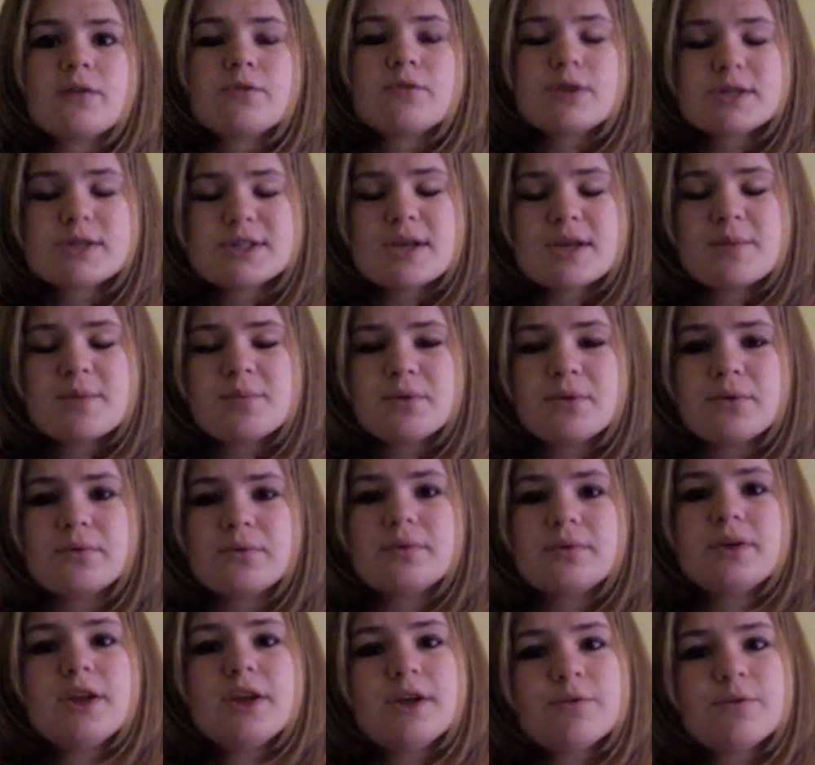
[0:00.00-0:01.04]
For
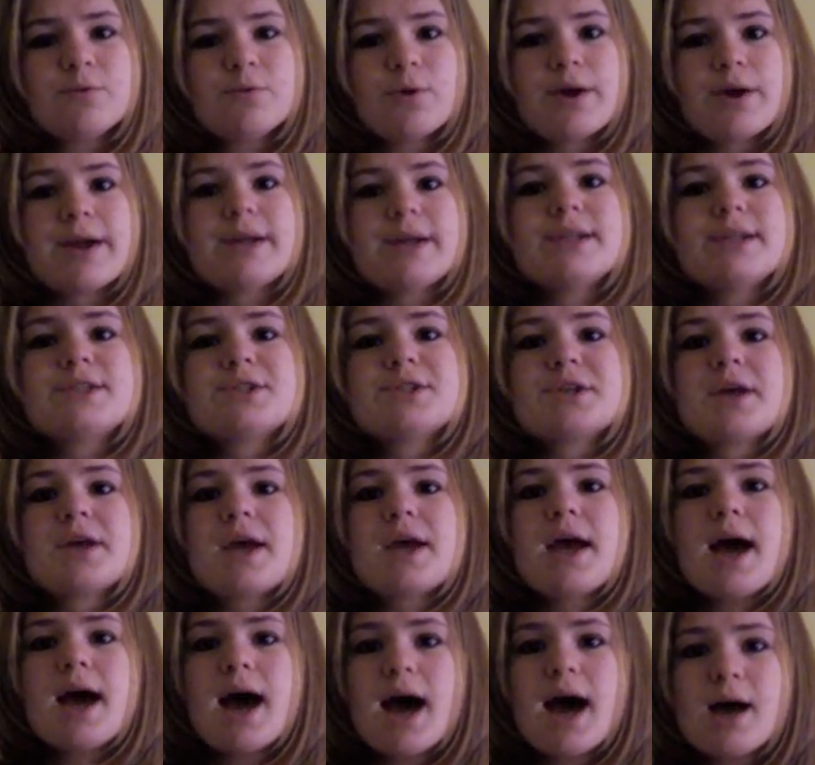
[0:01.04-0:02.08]
example, in 4-H,
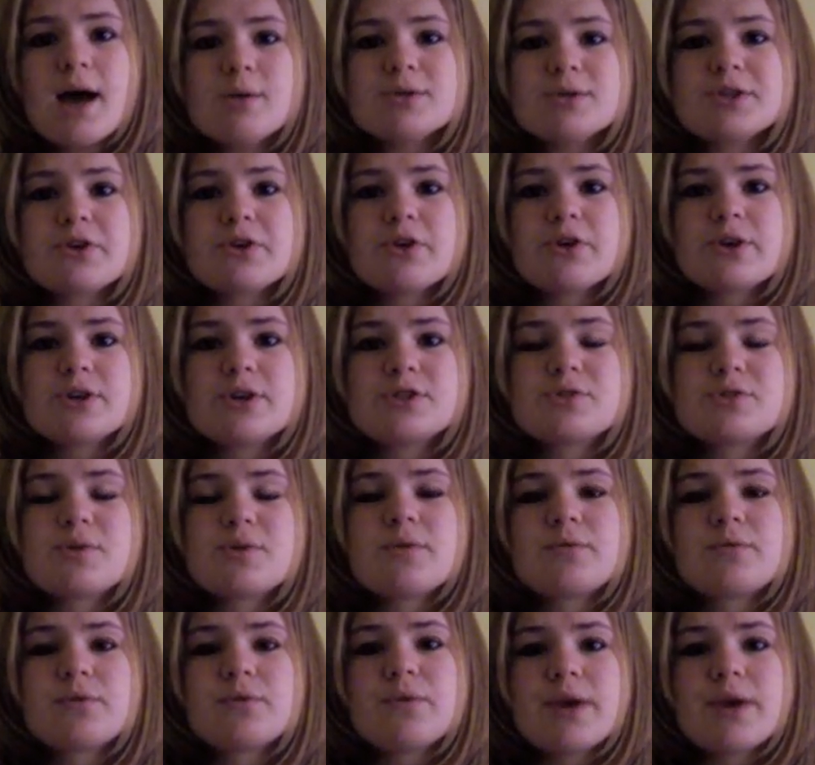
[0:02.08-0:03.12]
I was encouraged to
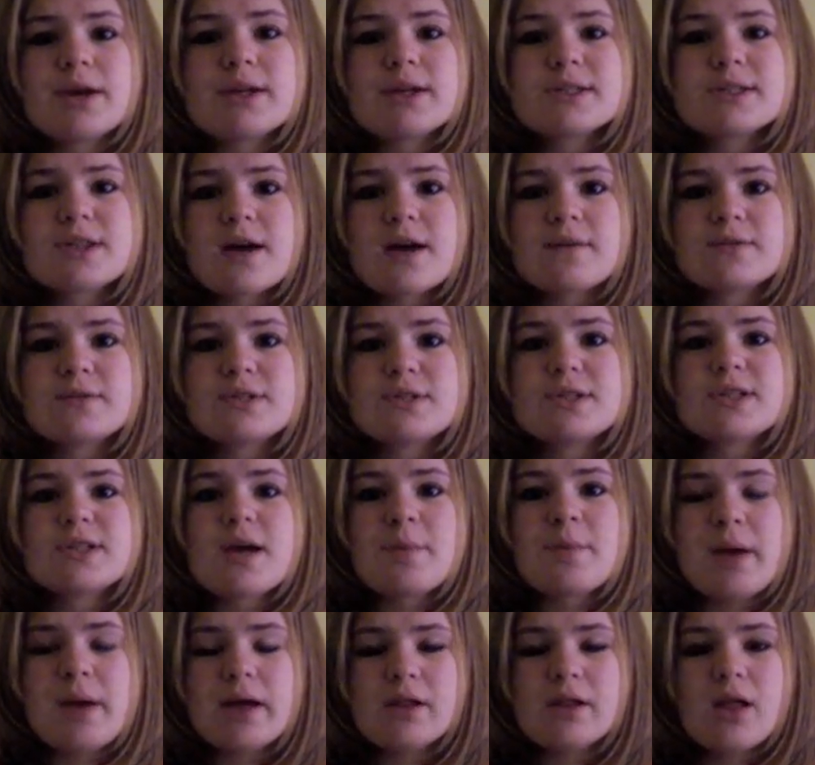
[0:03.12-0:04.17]
run for various offices
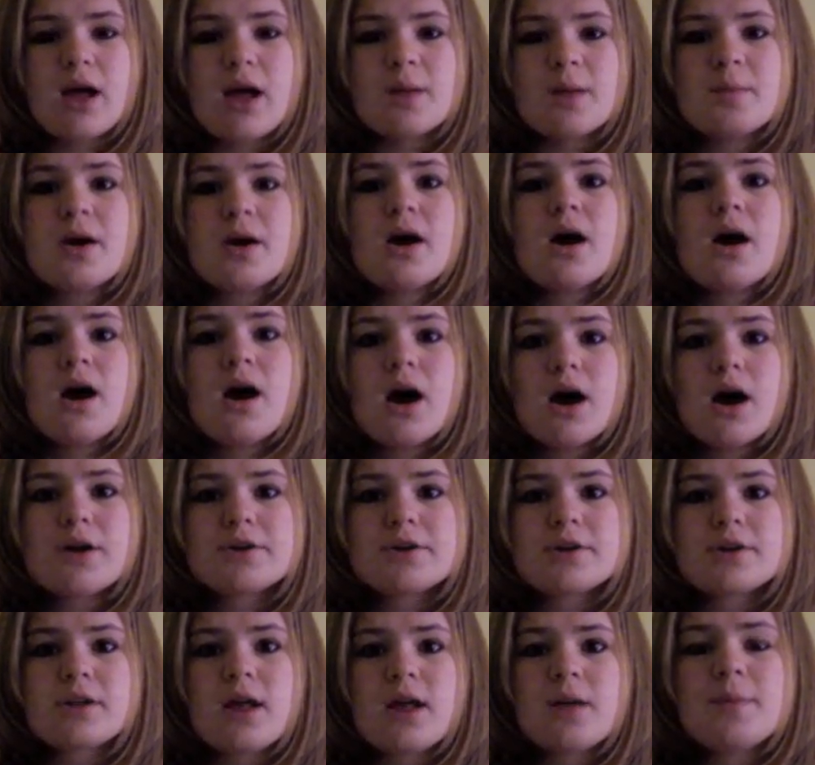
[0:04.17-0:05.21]
at my club,
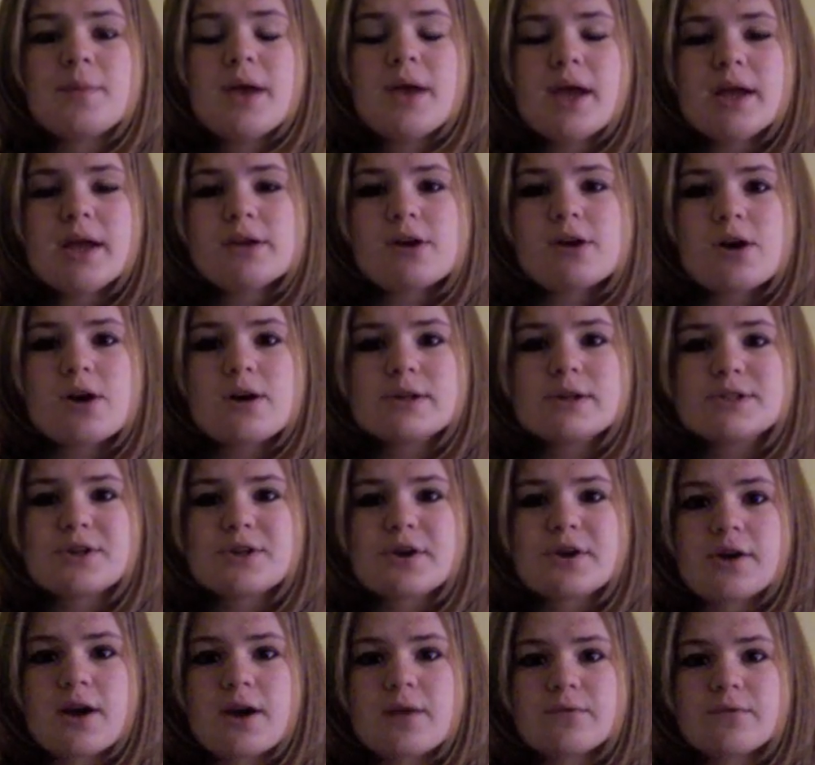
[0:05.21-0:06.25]
honor club, and at
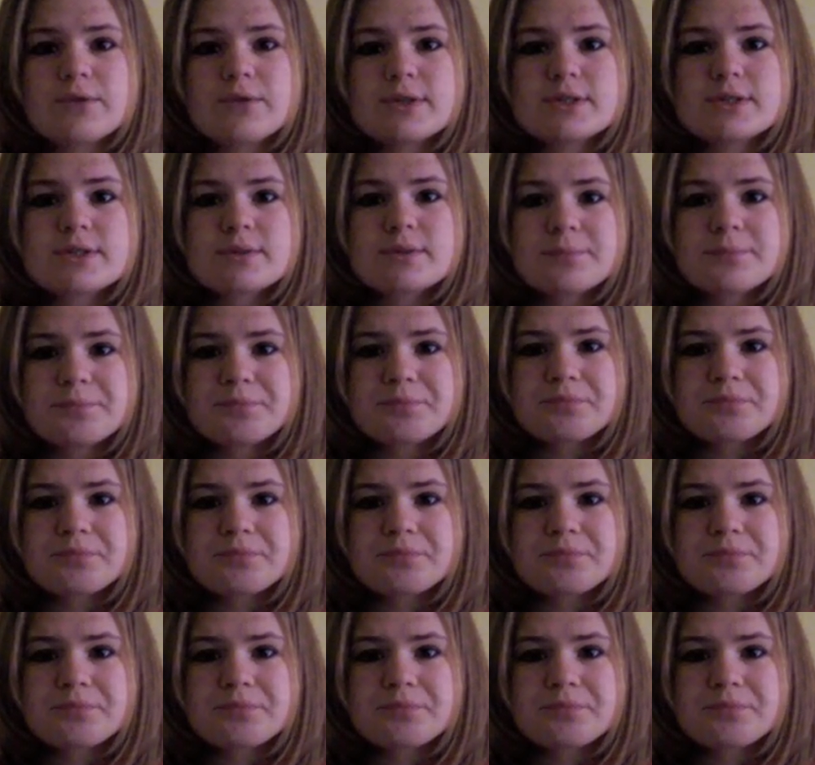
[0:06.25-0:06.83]
All-Star Conference.